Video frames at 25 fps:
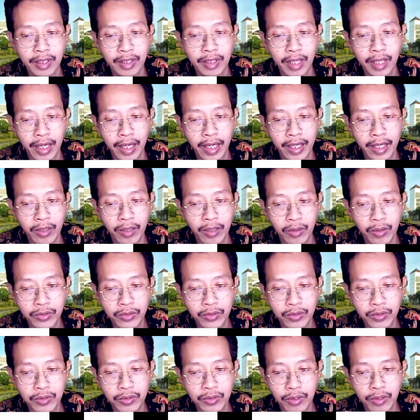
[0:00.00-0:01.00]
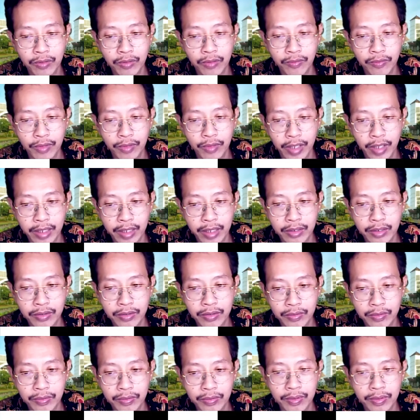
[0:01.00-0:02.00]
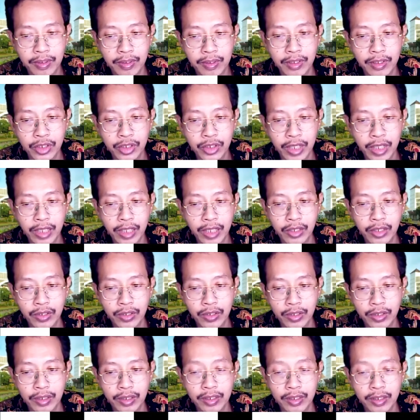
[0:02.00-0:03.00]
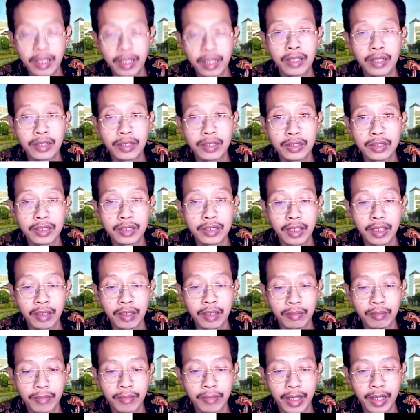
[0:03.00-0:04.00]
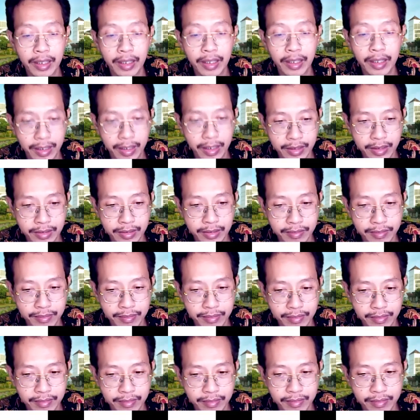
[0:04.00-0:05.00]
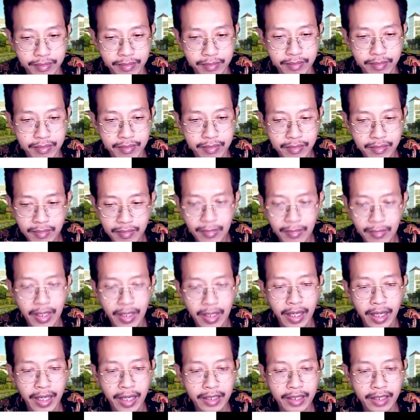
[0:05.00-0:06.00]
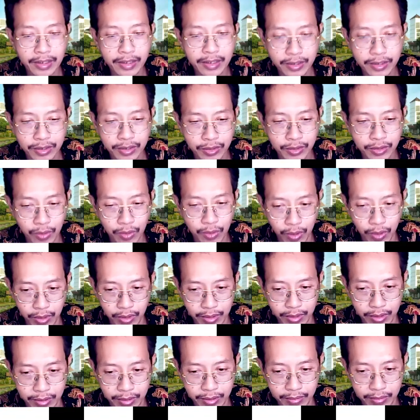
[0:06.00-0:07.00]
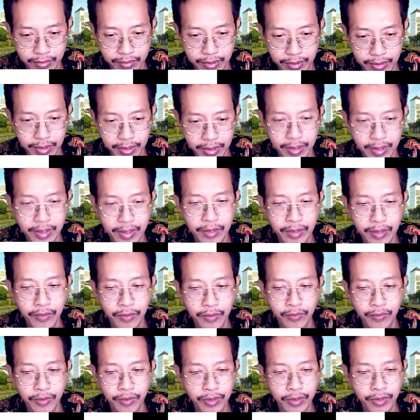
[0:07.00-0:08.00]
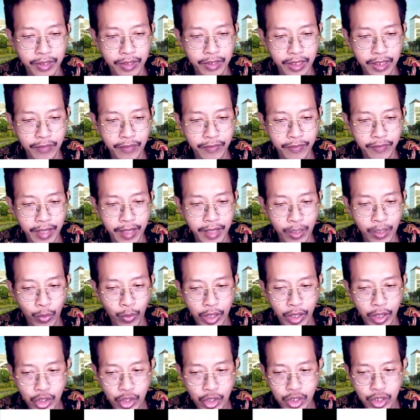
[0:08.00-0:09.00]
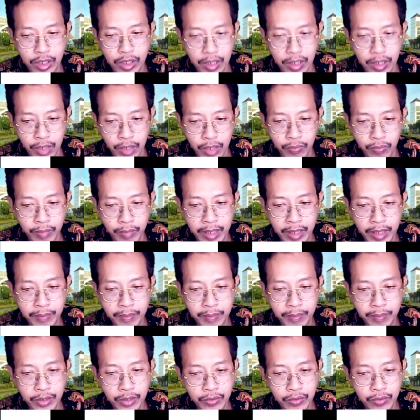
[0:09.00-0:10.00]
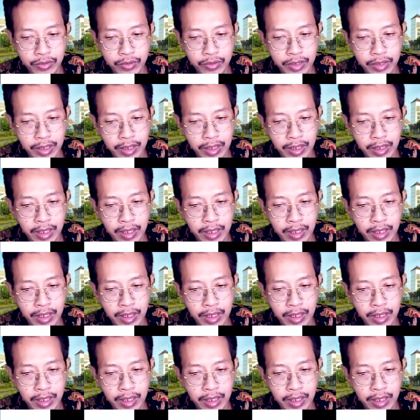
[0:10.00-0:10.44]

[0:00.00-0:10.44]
And also don't forget to check your attendance in My Class. and so on. For the evaluation, I might be using